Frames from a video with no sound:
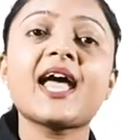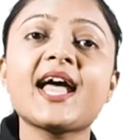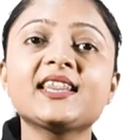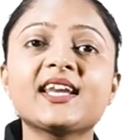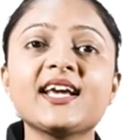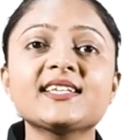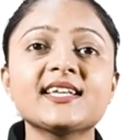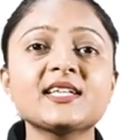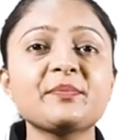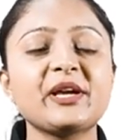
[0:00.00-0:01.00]
Anthrax
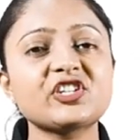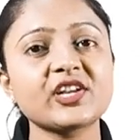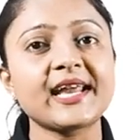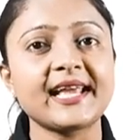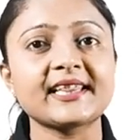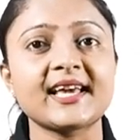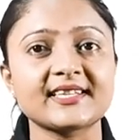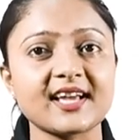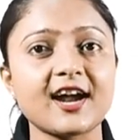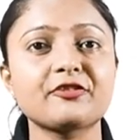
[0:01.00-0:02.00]
is a major health
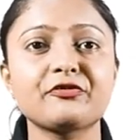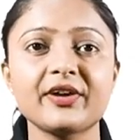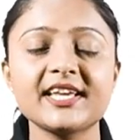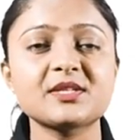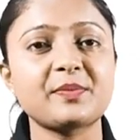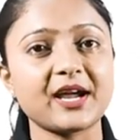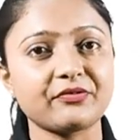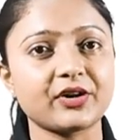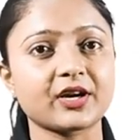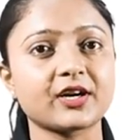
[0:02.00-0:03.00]
hazard faced by
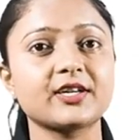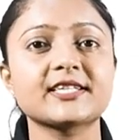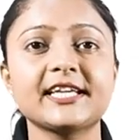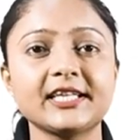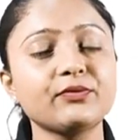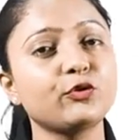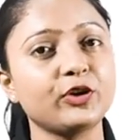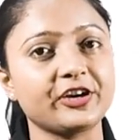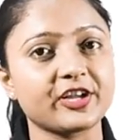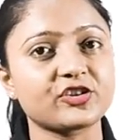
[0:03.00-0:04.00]
workers in the wool
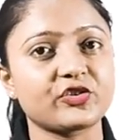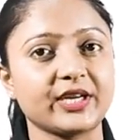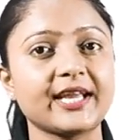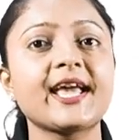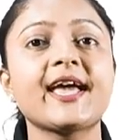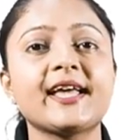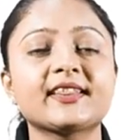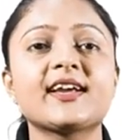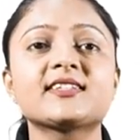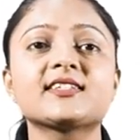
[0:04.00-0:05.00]
industry.
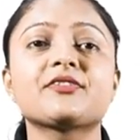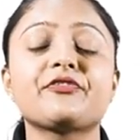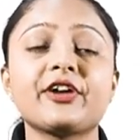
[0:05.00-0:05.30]
Anthrax is a